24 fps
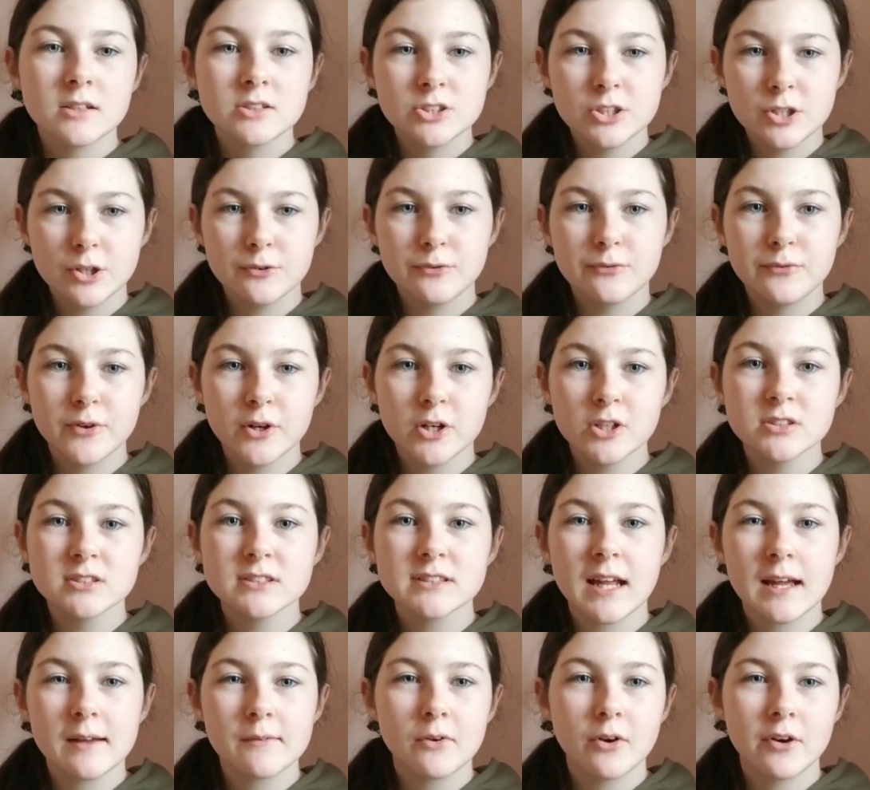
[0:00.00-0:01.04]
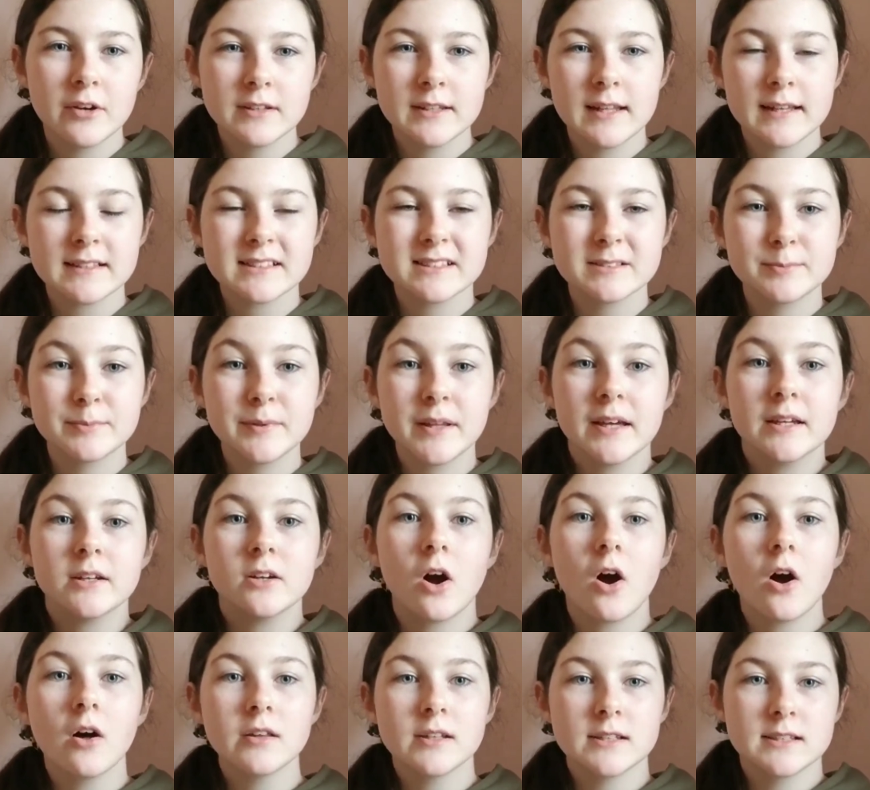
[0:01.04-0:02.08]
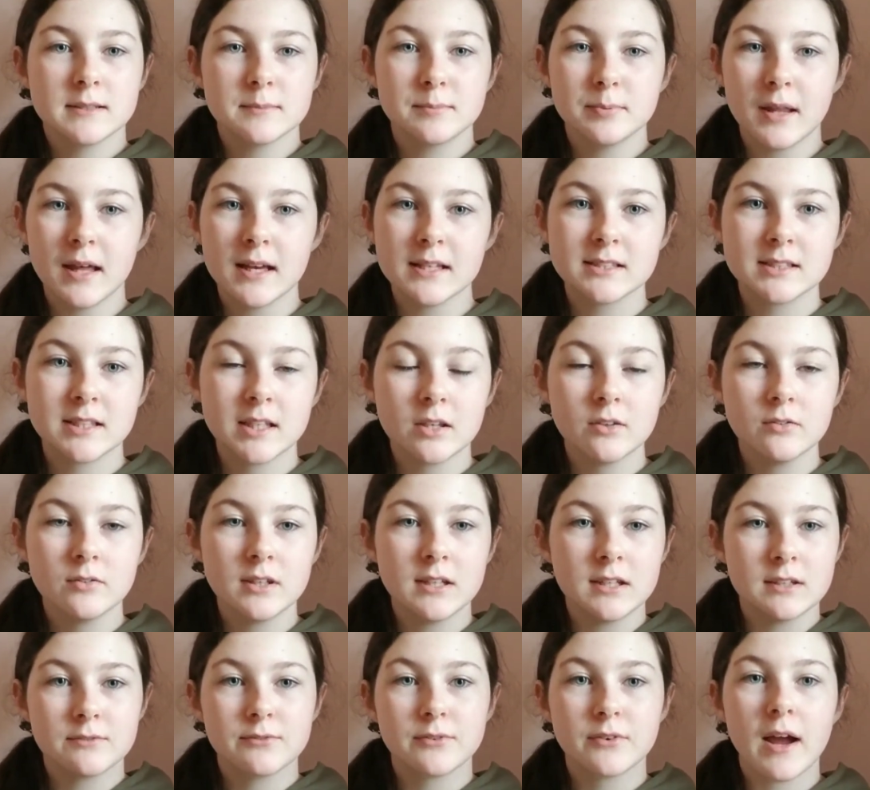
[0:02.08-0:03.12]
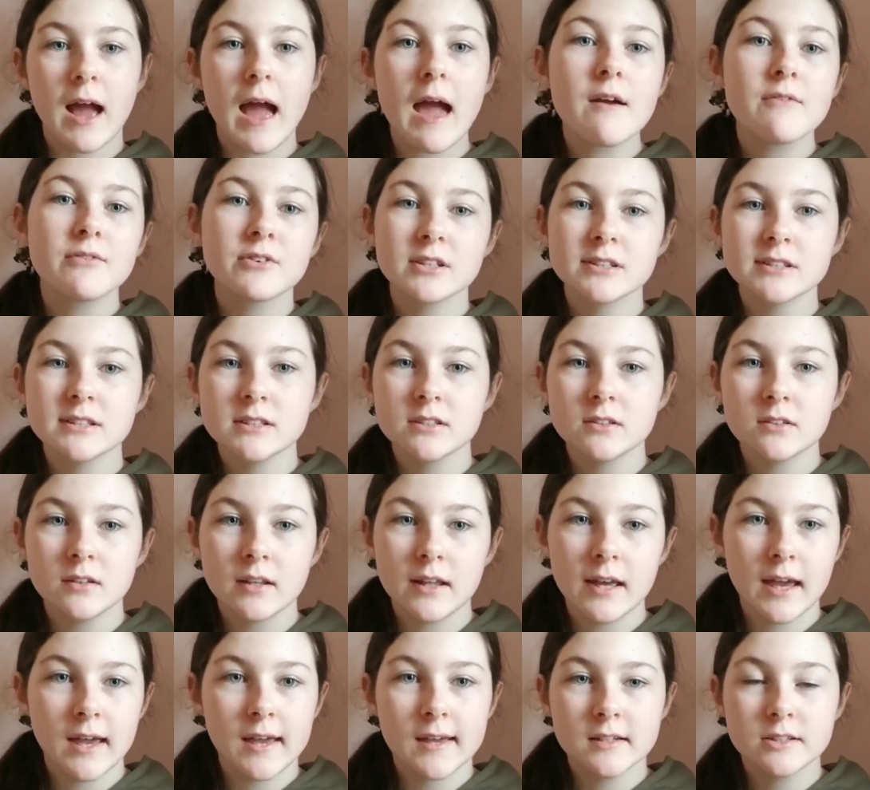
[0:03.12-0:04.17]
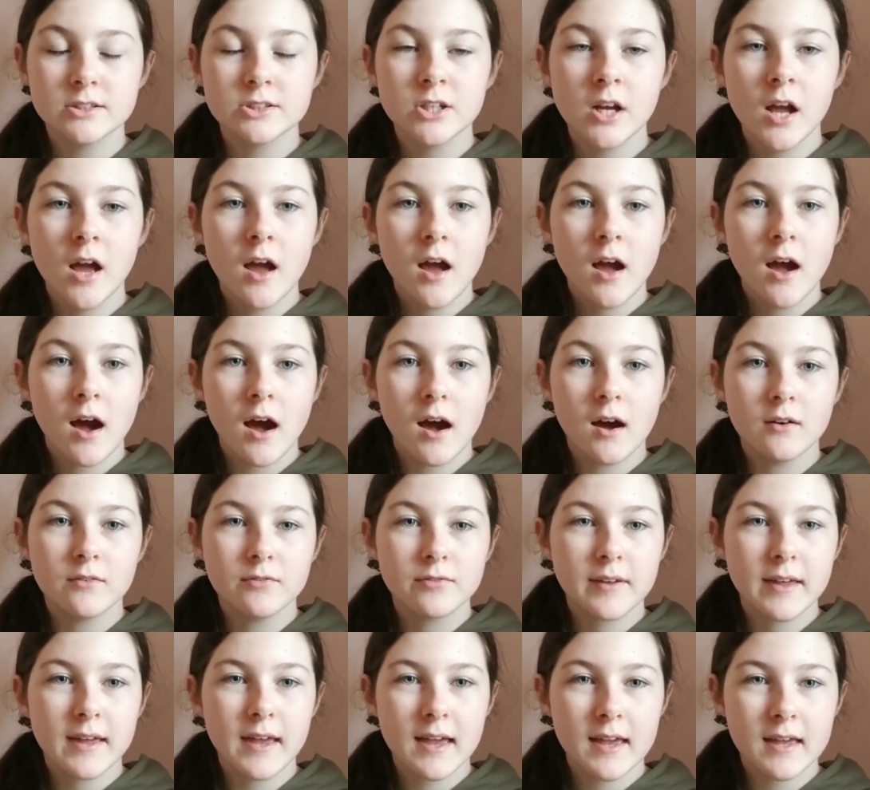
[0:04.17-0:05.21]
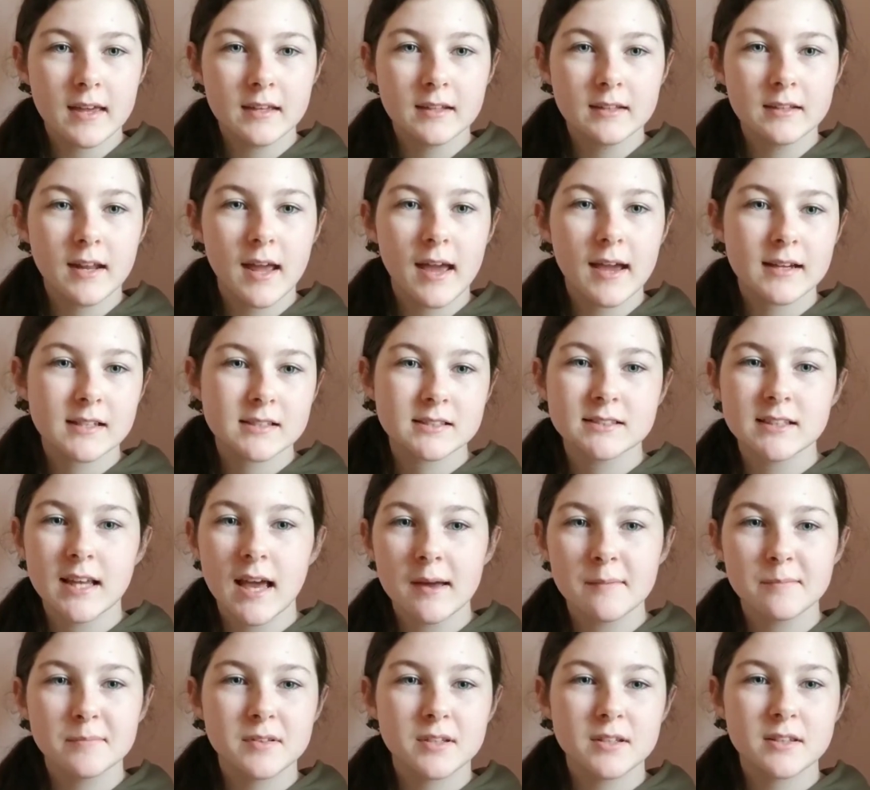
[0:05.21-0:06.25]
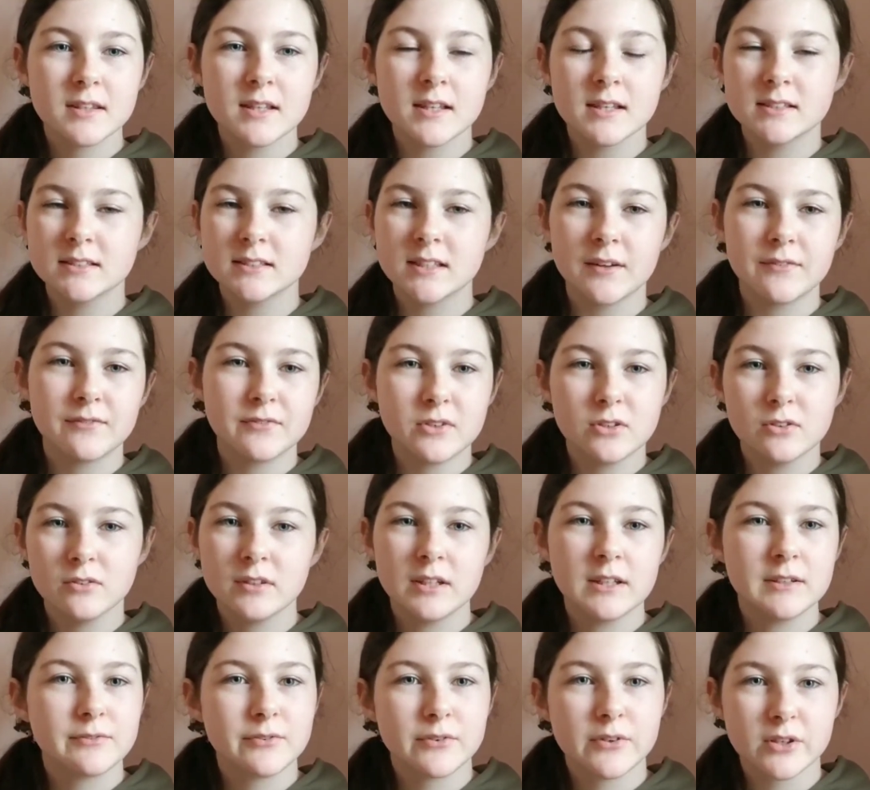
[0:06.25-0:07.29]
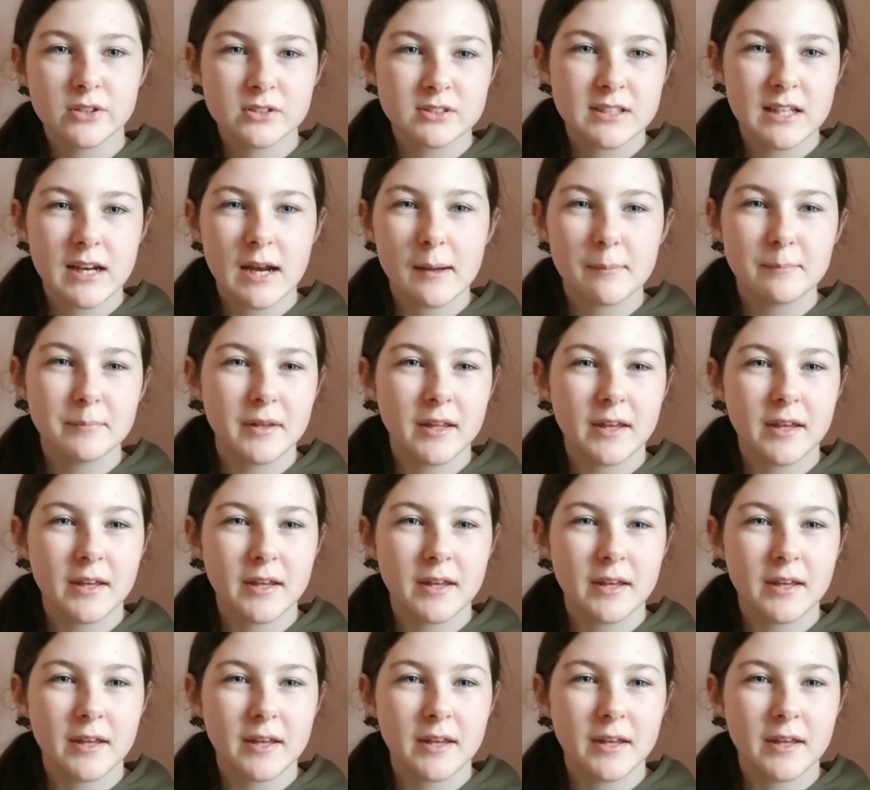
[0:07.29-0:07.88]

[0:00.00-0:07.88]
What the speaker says: So first I'm going to explain all the supplies that you need for every single age of kitten except the stuff that you'll need for the setup.